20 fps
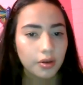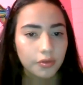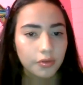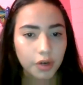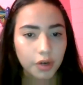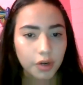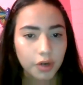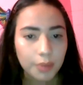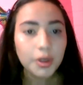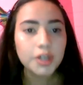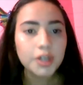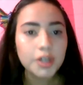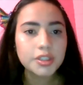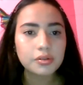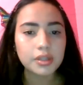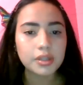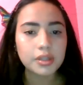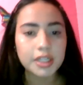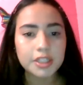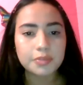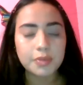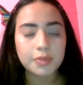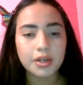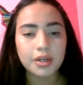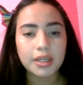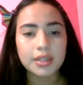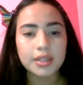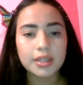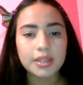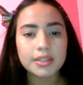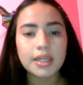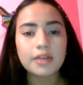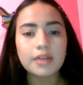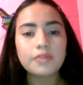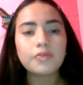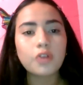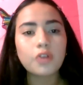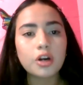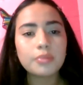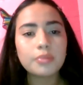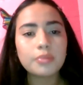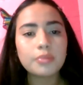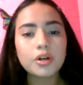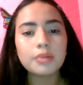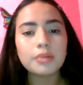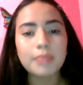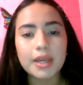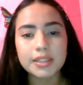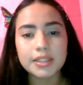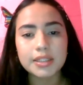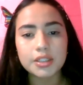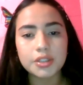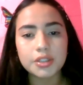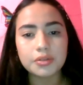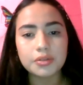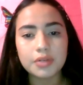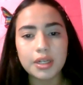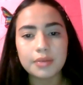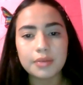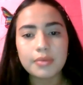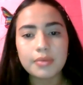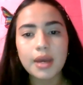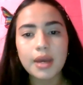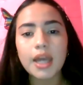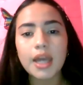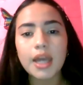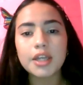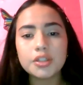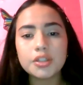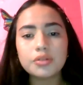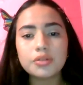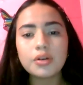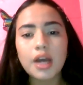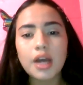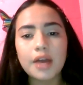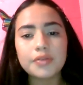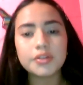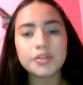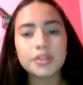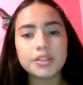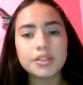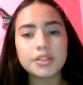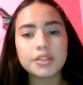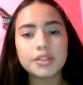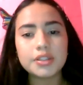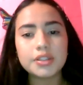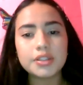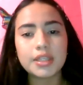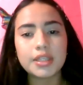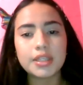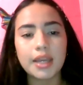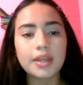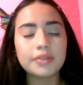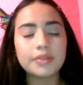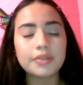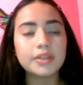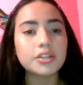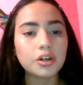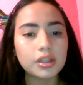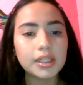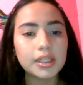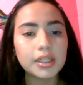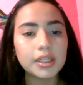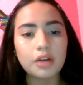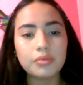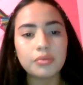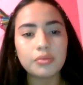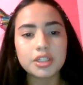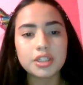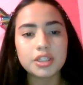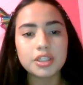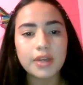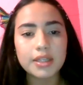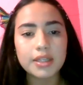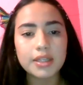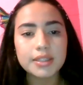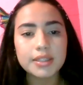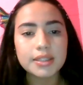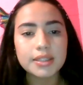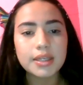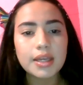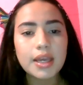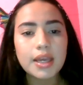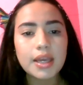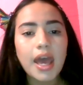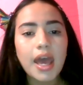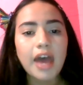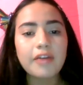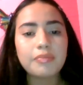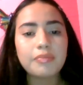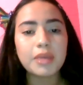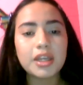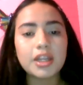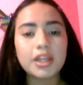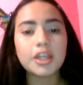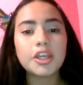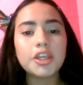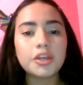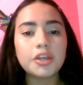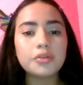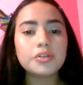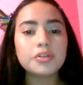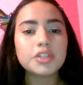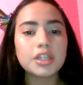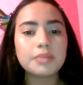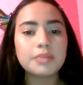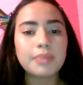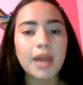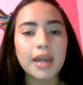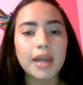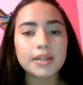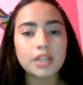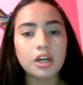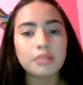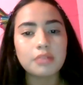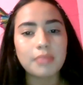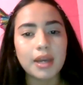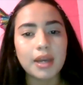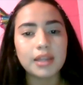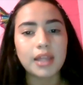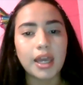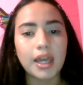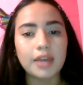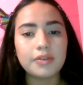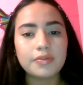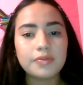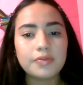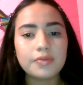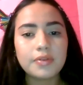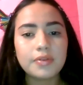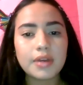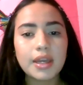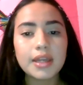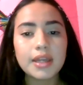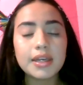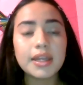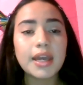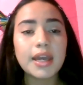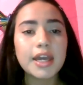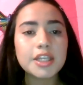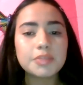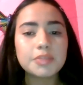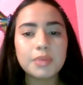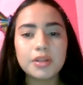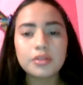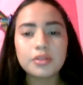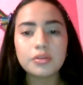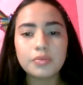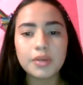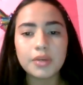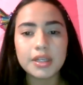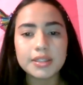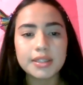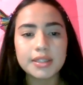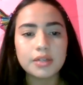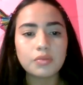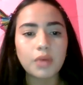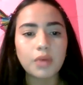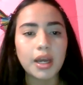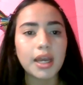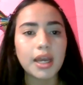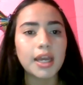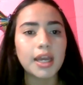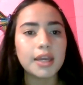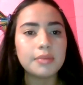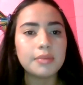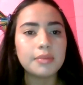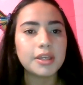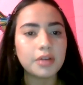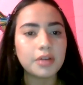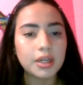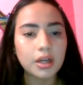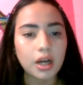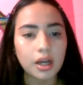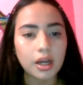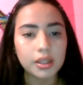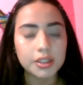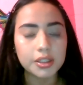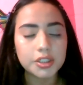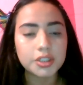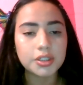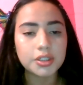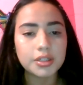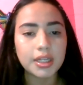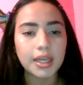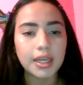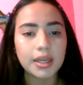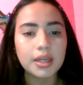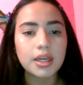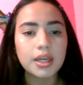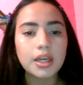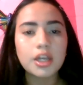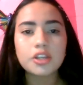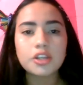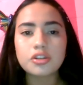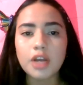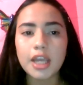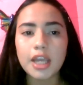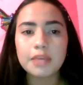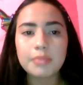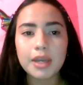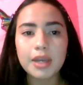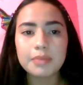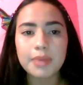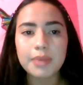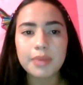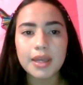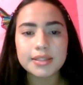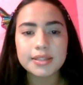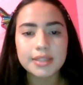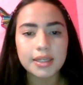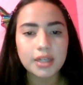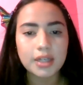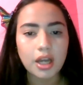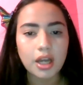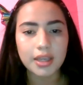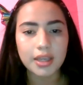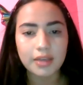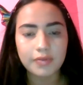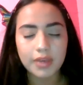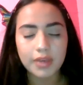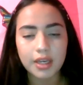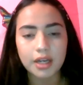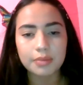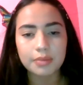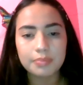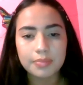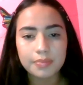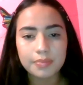From personal experience and former MESA student, I do have to say that these early outreach events have made a huge impact on my life, and it has been the reason why I am here in college today, trying my best and not giving up.